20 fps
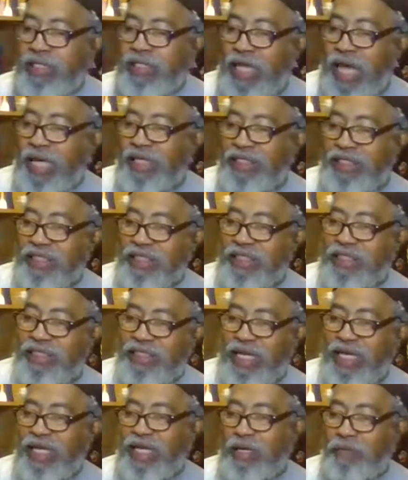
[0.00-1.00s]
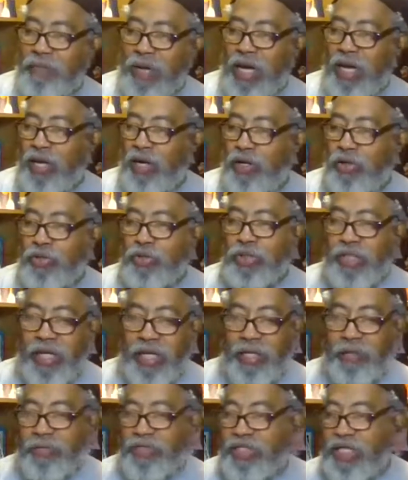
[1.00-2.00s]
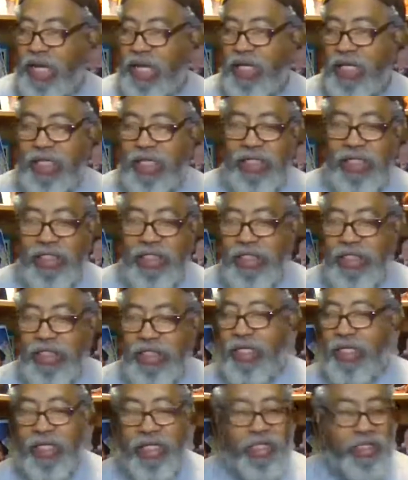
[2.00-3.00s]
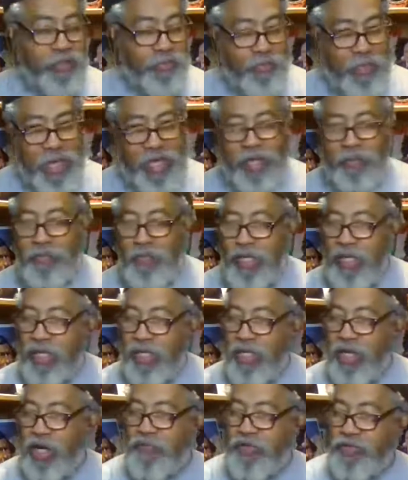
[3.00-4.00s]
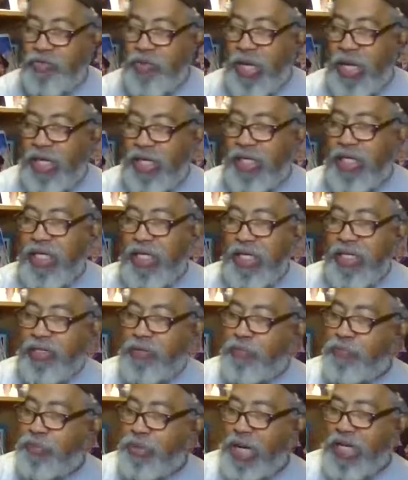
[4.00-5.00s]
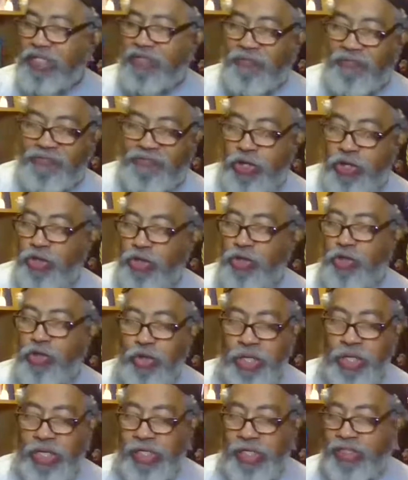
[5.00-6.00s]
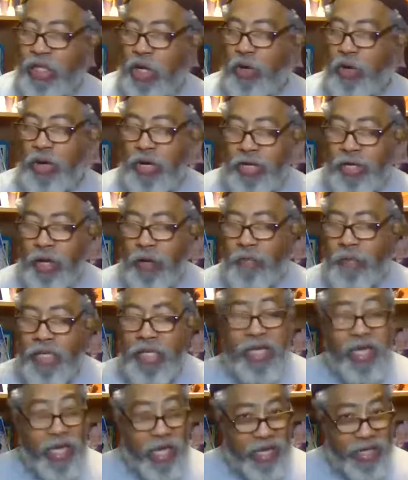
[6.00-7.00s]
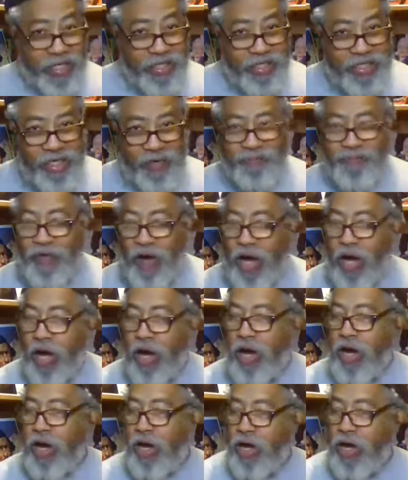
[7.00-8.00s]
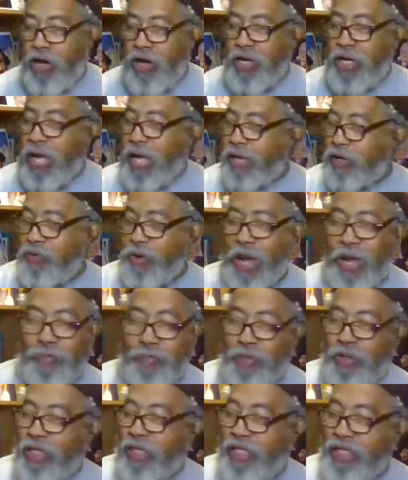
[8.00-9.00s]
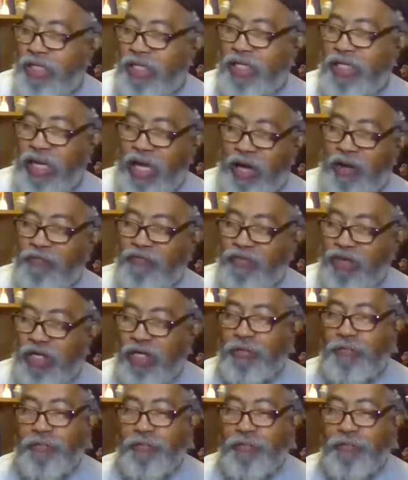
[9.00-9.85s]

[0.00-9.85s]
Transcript: Taxes taking my whole damn check. Junkies making me a nervous wreck. The price of food is going up. And as if all that crap wasn't enough,